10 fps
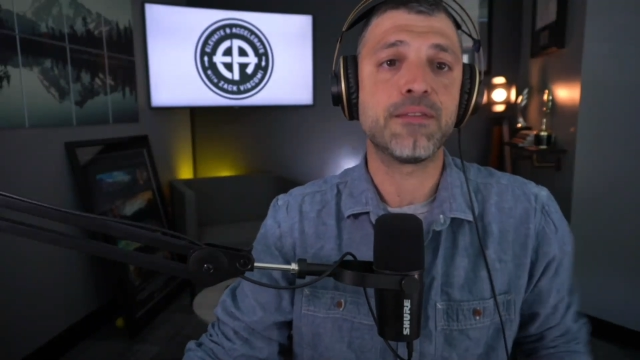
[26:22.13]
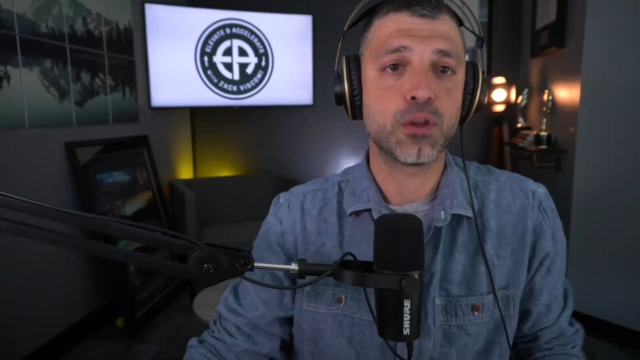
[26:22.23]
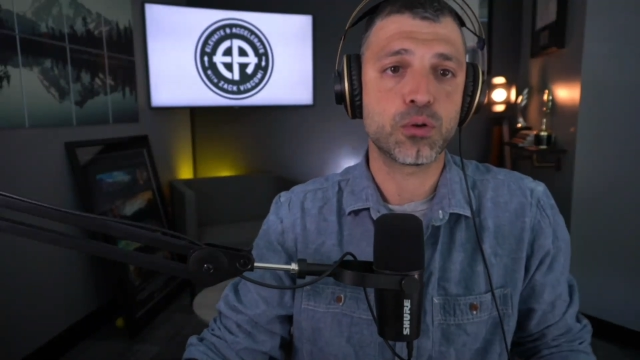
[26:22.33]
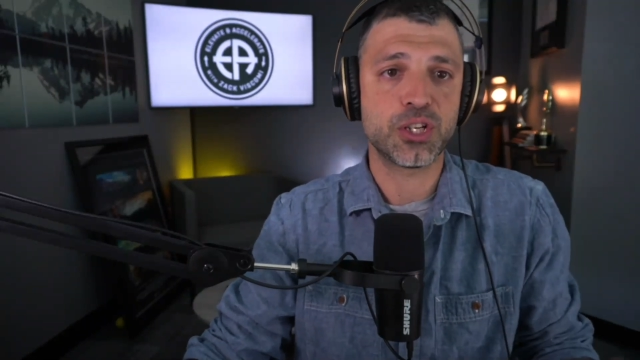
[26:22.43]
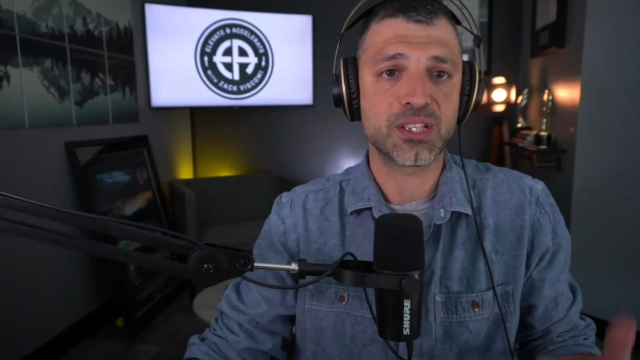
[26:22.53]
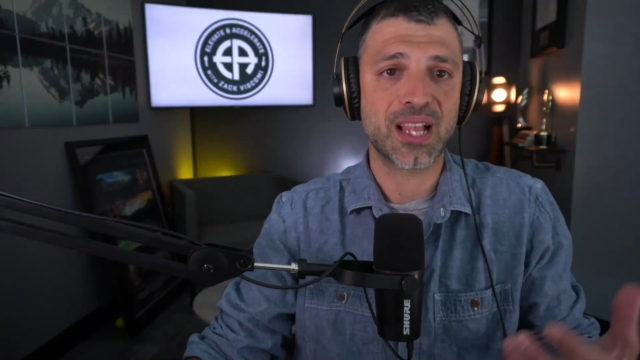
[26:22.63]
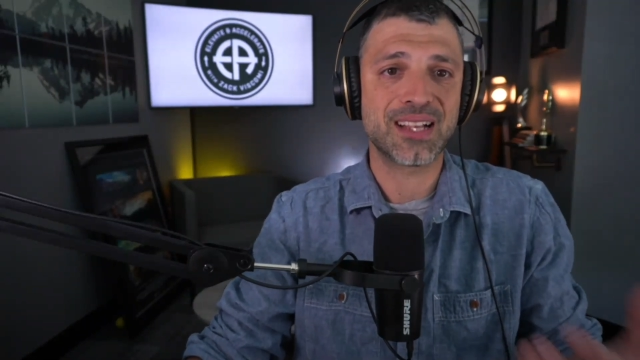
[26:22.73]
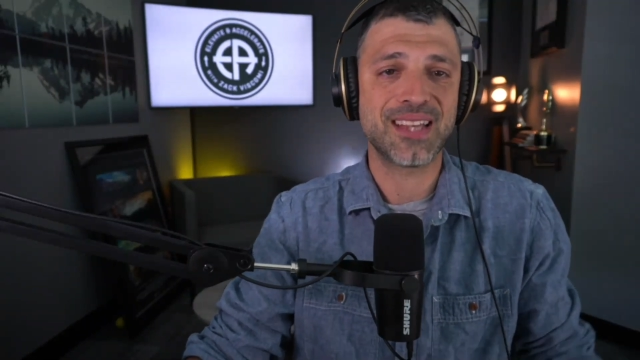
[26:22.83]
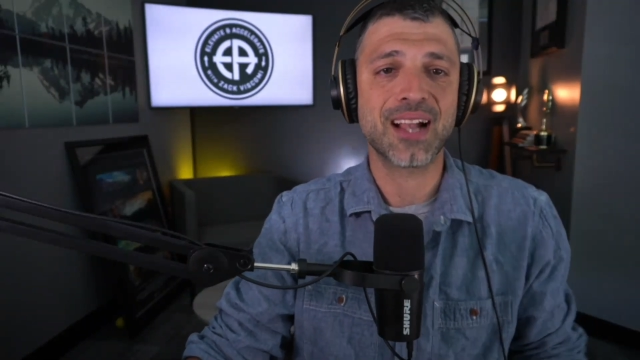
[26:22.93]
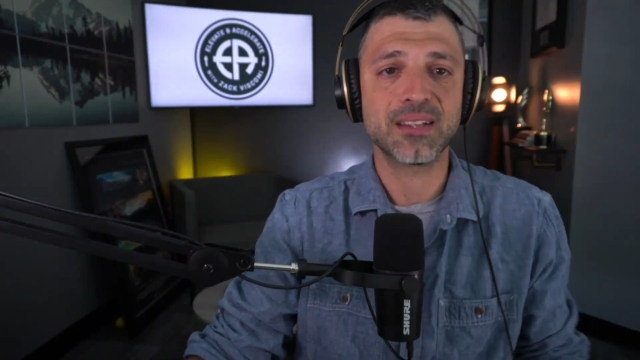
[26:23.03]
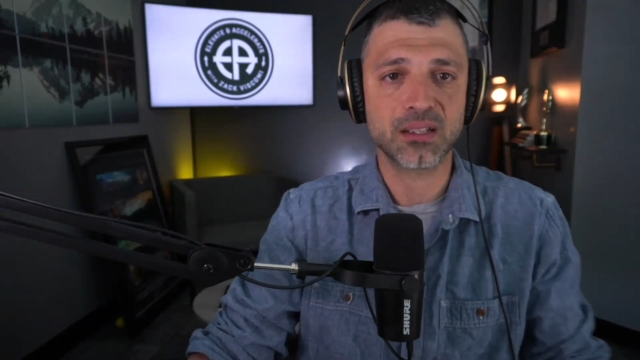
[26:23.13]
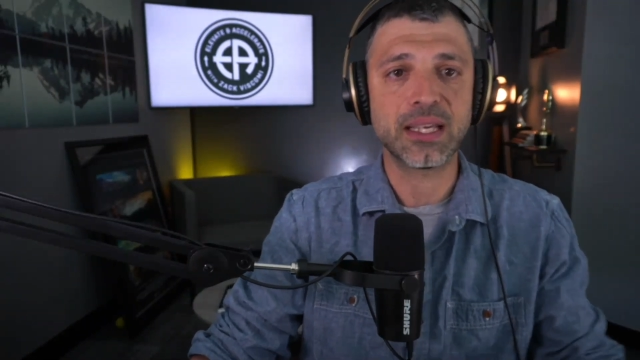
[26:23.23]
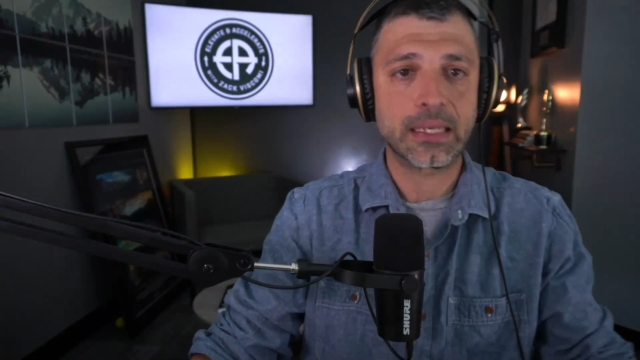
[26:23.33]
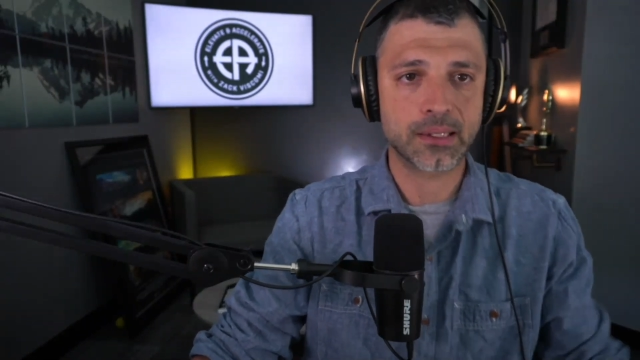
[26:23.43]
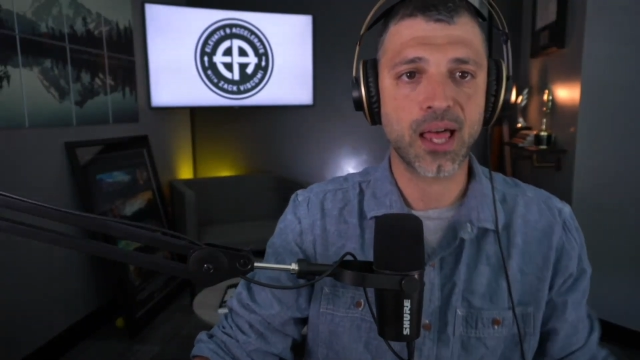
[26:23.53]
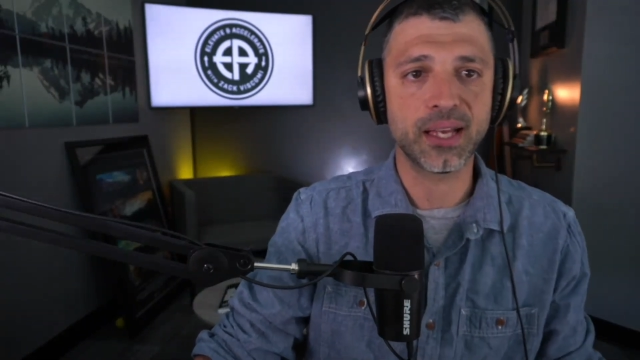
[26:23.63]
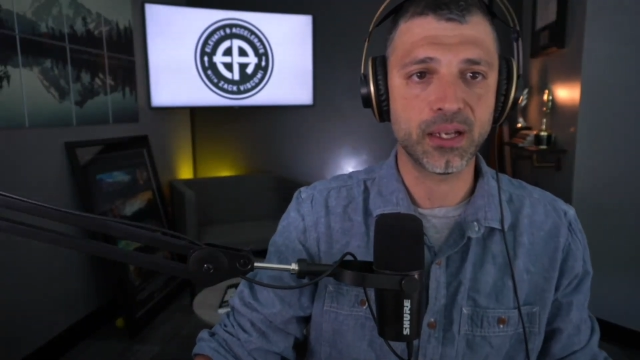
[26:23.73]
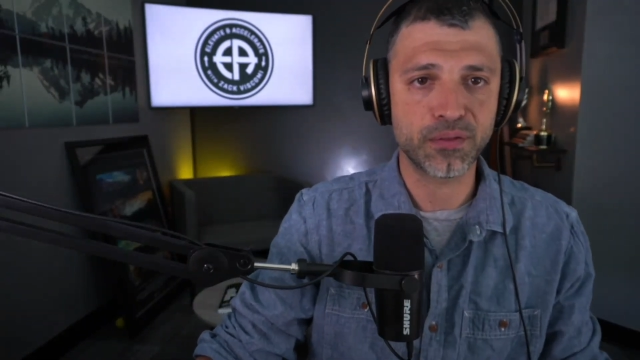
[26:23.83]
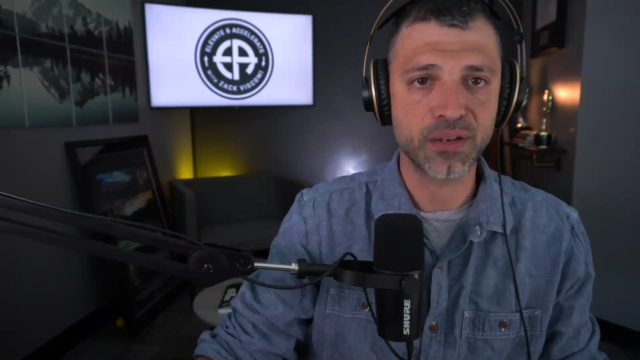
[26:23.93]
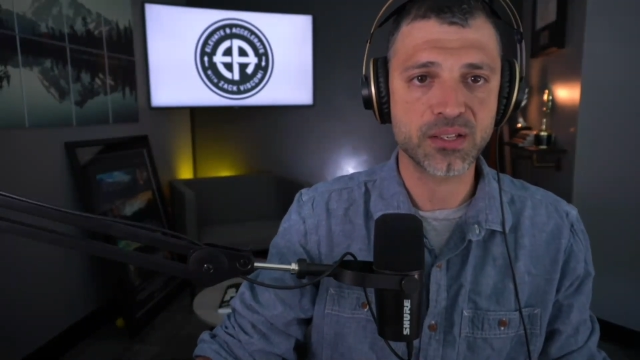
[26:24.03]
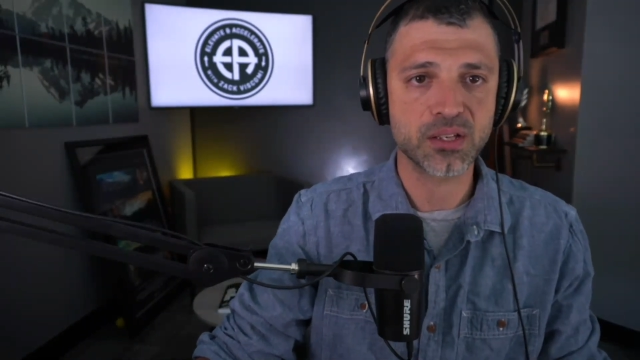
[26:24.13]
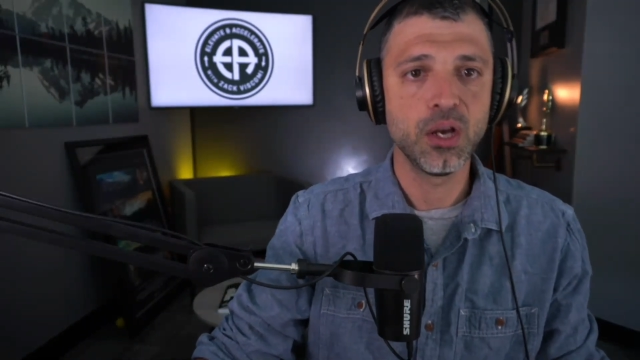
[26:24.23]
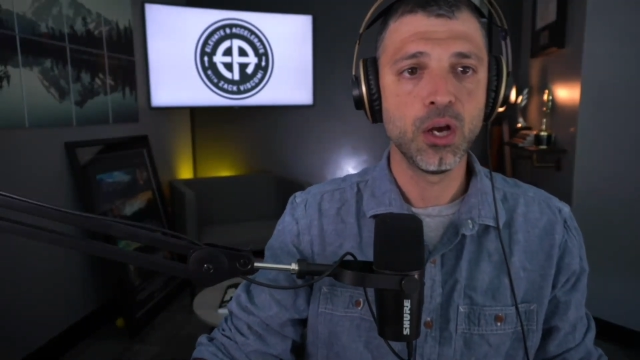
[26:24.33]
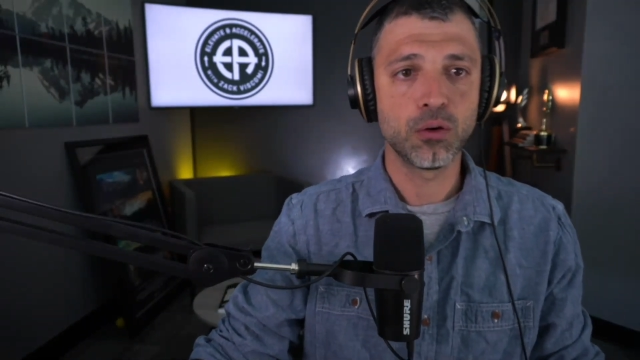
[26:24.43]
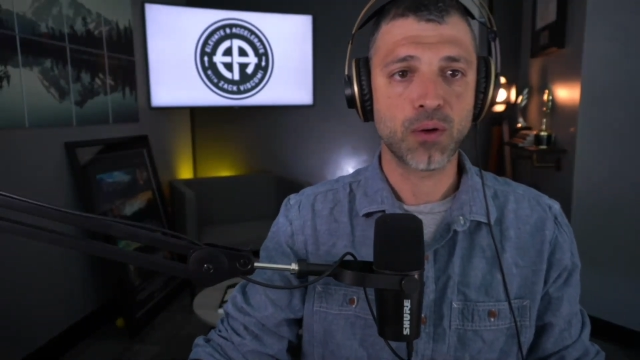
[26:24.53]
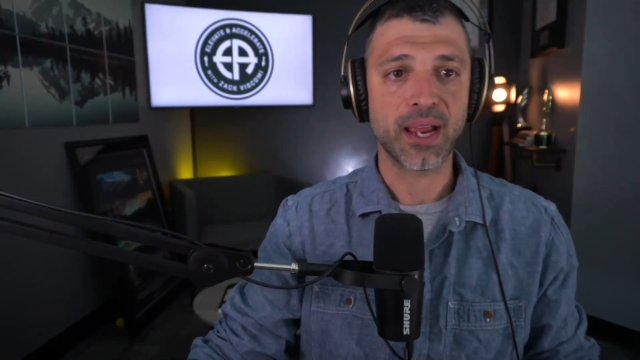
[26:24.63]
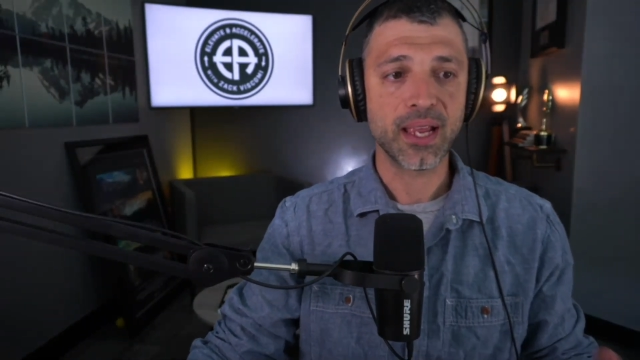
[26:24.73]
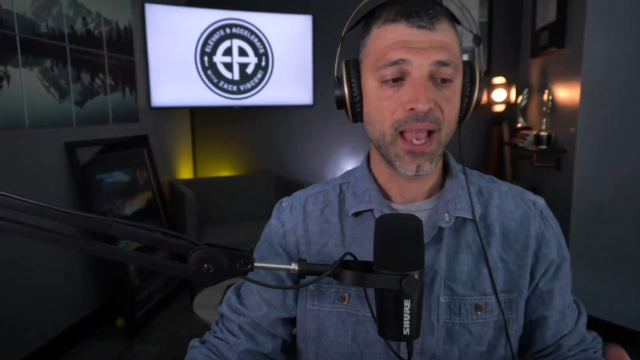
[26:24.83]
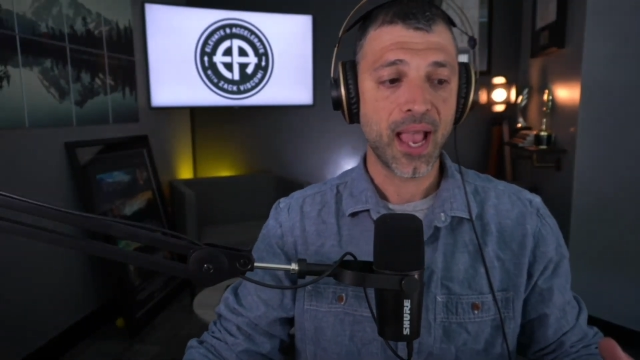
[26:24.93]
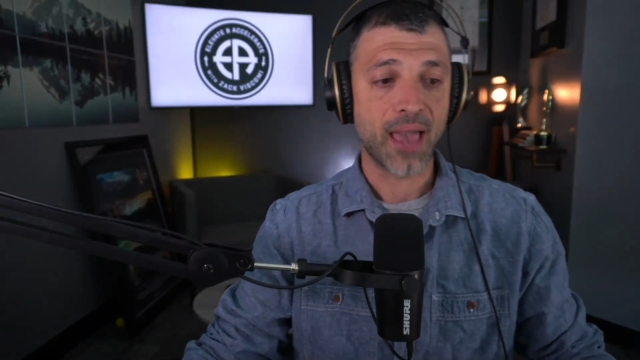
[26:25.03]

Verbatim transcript: even though she's not technically a client of his, right?